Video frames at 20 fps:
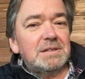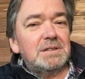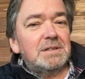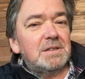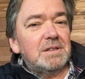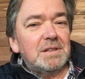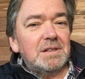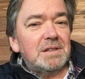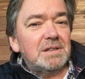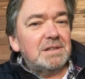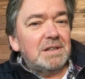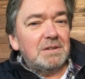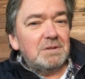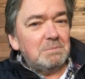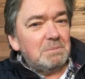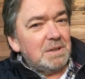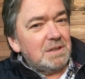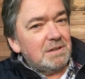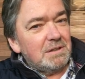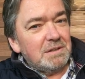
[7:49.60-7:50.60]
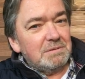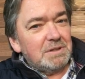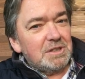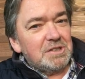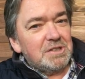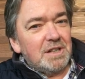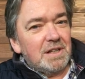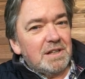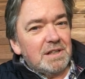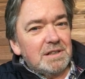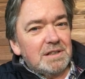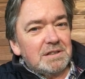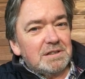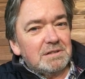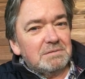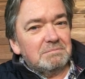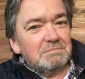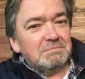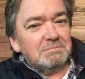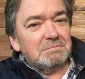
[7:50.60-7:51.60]
or Down by the Riverside,
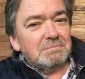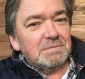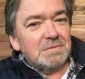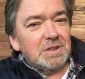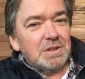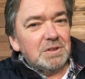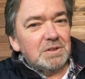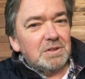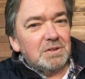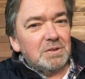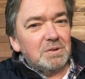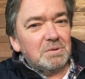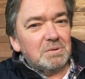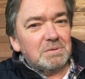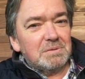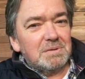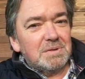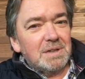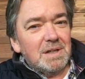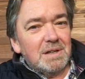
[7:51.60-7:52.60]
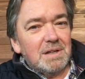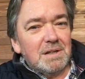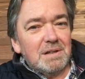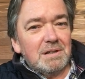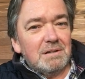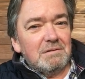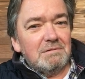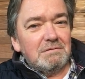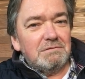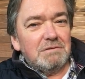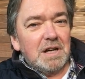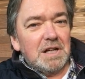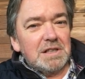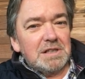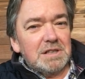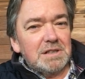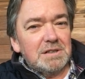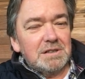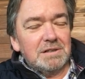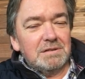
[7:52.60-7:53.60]
good old
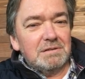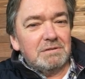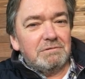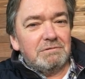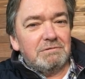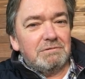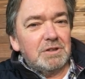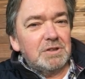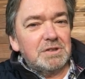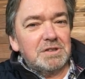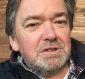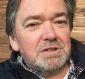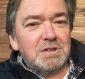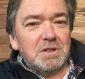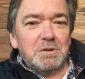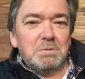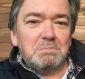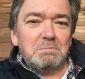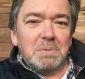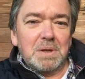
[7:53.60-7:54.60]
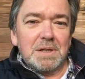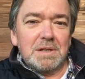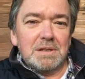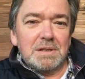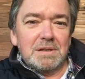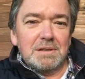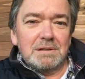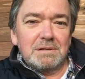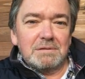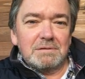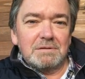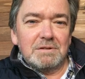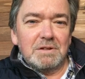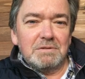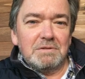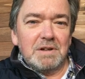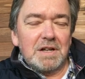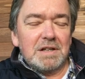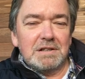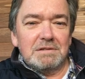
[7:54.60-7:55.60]
fashioned foot stomping
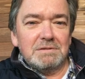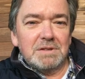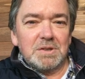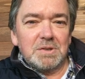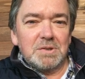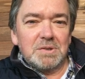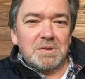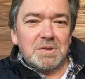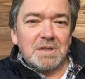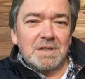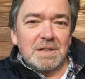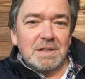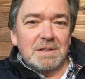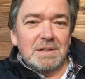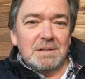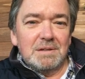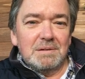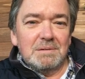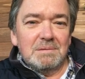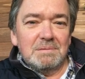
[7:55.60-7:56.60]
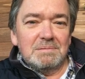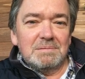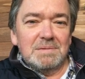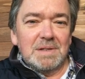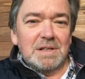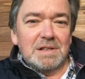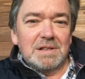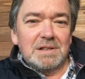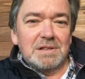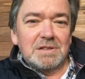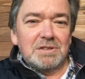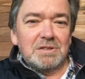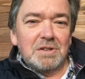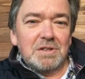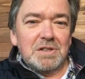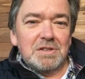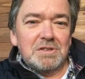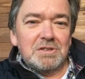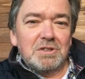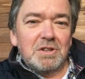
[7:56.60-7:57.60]
revival
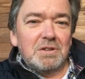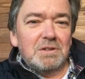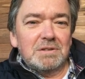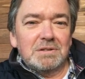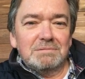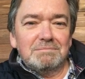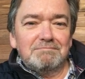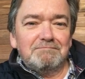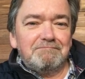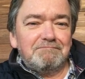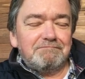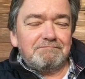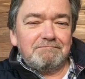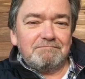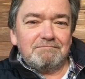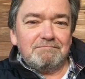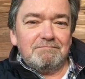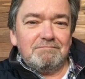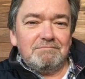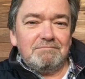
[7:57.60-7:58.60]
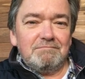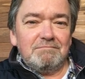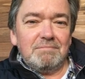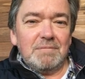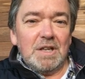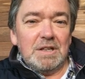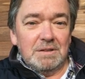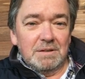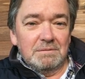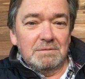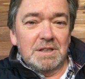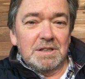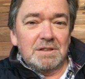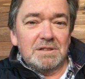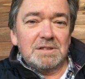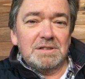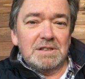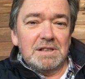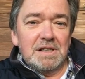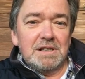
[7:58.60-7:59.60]
sort of song.
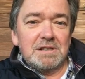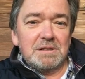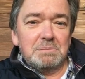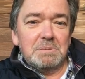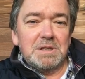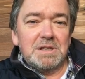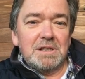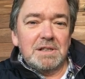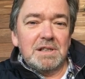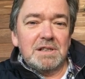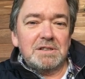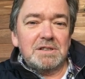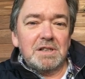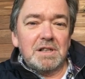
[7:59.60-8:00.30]
Well, ask me to your